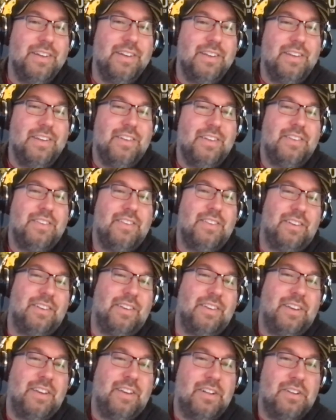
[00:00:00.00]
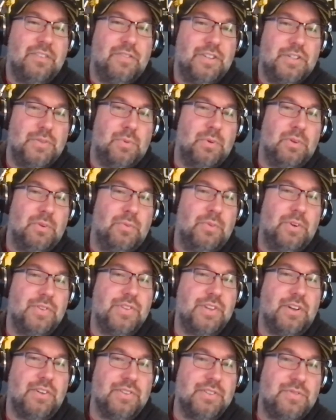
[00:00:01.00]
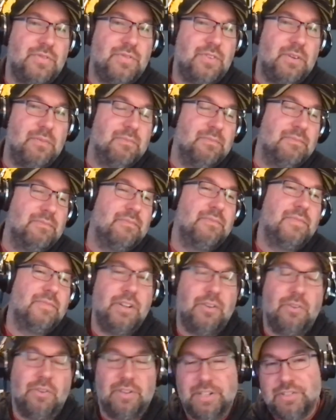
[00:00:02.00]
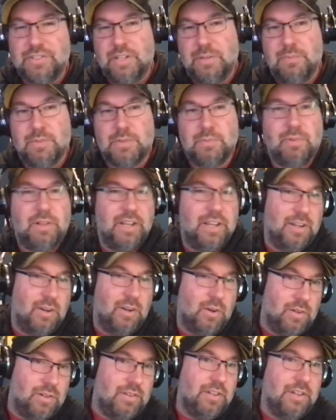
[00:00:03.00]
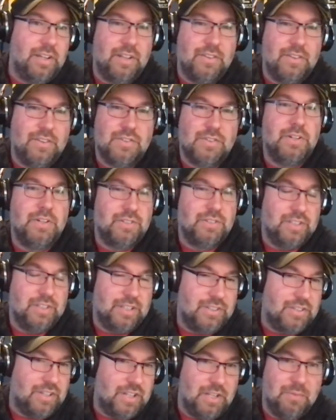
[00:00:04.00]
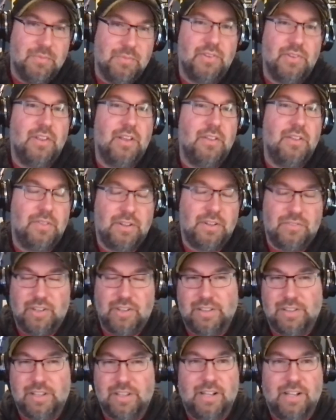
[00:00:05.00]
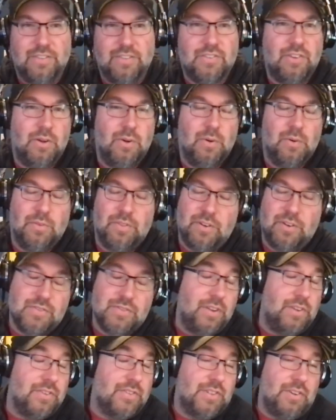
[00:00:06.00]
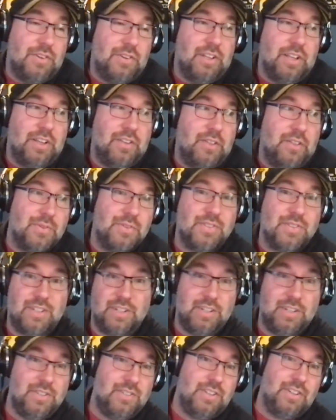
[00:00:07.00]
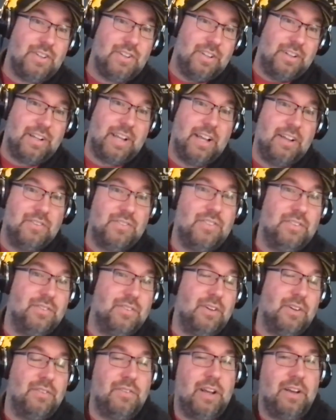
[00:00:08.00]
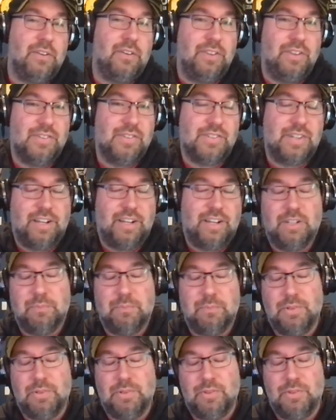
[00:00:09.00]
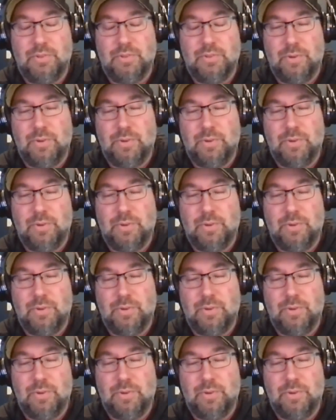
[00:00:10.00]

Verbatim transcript: the individual results from Negro League teams playing against major league teams and, and things like that. So there's there's certainly those statistical accounts of, of how they stacked up as well.